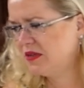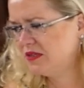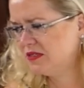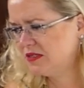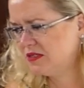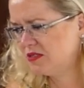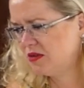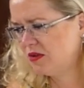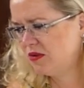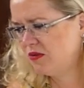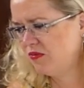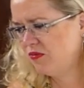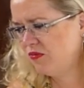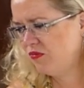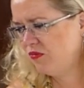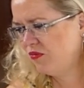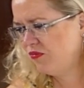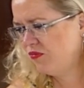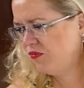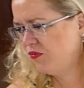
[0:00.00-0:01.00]
because it's
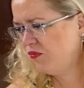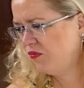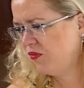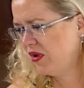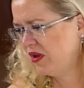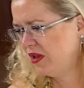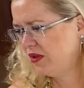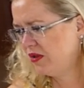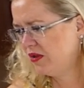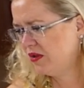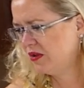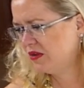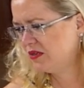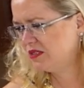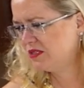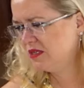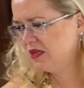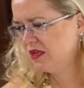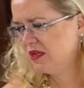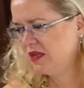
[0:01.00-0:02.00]
already
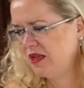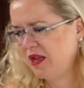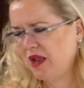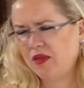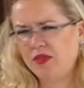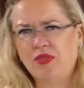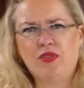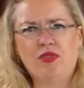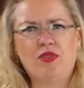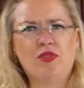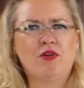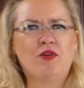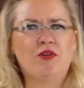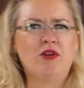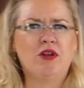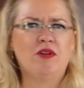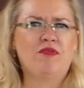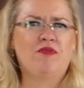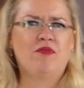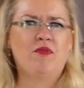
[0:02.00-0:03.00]
cooked. Yeah,
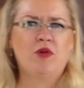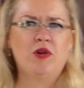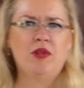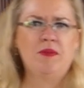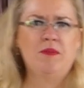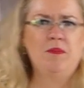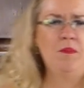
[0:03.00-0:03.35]
thirty to forty